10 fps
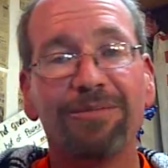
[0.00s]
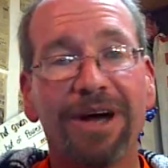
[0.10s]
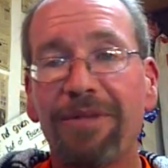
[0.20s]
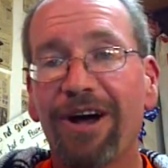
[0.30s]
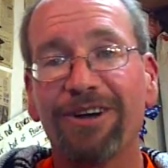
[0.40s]

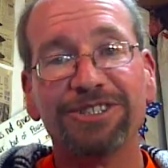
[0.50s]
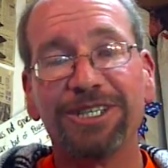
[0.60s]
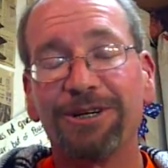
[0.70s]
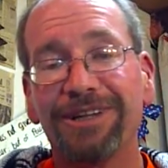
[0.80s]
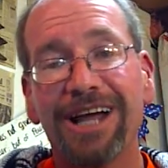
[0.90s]
But I'm not going to
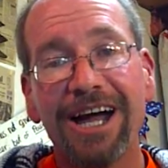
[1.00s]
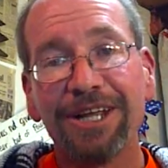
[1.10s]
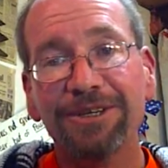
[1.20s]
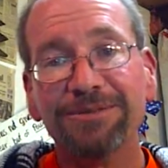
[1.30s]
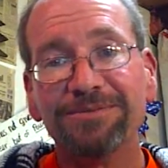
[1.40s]
sit here and lie
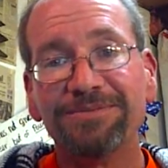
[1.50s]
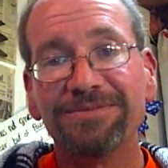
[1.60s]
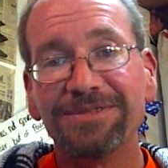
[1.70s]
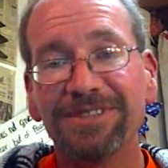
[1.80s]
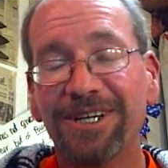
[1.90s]
to you.
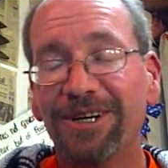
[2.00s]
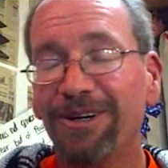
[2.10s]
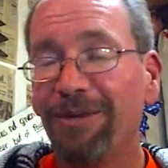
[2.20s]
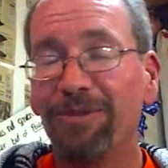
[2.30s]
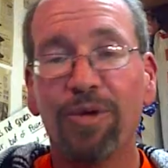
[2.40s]
You
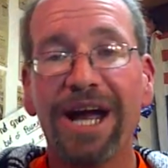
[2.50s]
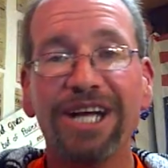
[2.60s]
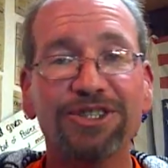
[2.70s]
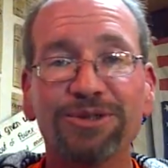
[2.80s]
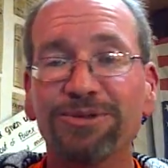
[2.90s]
know, I'm no
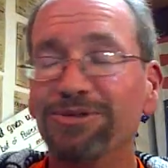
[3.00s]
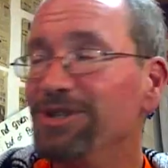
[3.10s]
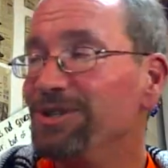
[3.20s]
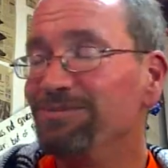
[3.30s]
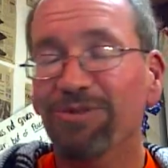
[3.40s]
angel.
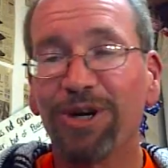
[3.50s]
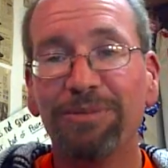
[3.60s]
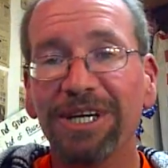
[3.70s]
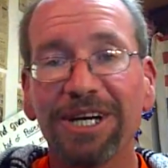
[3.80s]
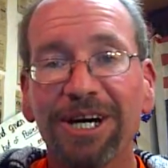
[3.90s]
You can
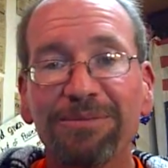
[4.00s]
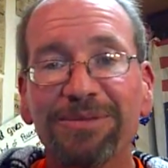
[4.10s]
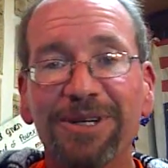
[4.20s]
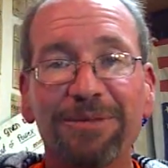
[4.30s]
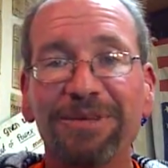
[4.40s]
look me up.
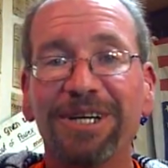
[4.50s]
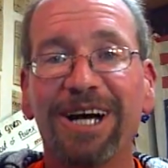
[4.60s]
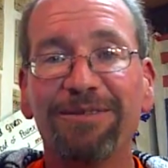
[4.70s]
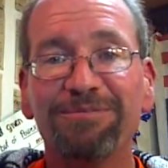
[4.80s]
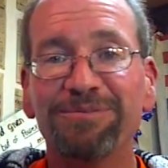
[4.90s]
I mean,
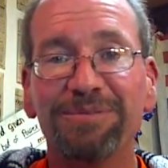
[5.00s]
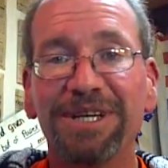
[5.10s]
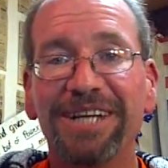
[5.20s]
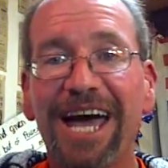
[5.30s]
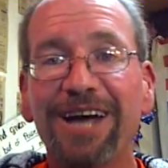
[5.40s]
I've
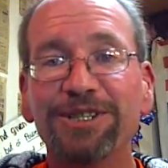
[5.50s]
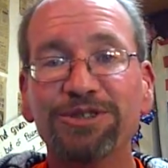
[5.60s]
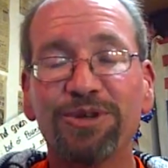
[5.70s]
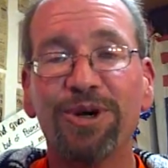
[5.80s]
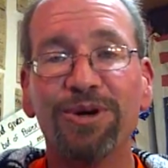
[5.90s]
been down
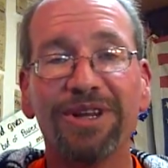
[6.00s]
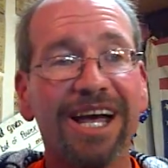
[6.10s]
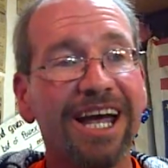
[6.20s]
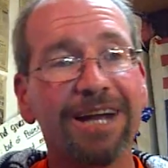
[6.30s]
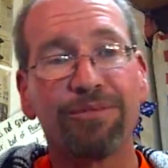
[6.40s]
this road,
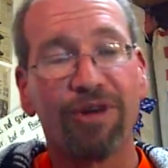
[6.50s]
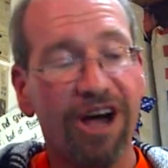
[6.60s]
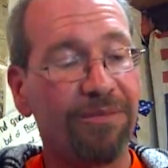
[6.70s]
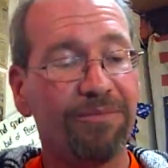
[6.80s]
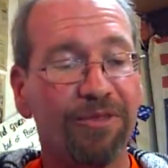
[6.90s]
and I got a
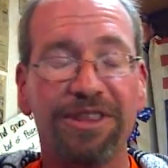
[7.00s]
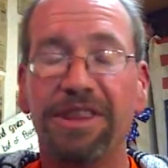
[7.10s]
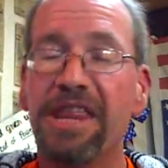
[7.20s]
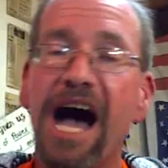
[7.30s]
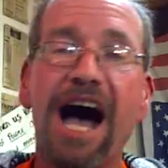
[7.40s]
problem with
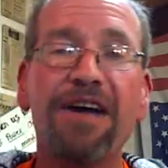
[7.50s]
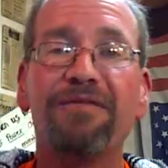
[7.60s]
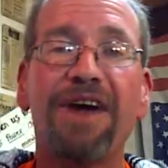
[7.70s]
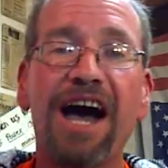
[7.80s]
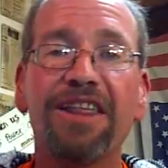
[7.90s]

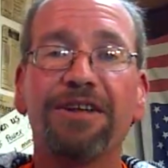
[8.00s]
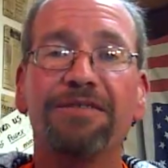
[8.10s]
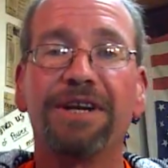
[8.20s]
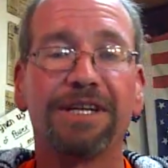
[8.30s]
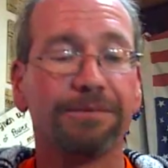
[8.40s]
nonviolent
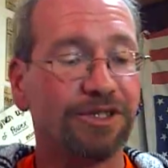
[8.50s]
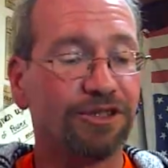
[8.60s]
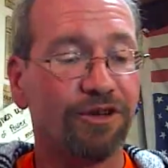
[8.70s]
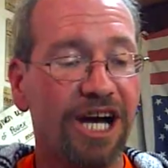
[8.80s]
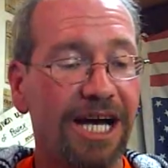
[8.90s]

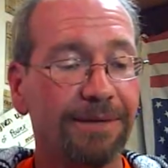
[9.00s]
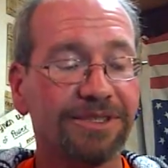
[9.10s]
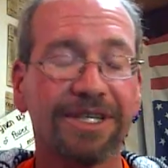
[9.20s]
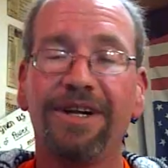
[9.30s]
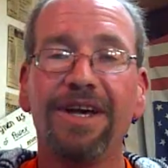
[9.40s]
victimless crimes.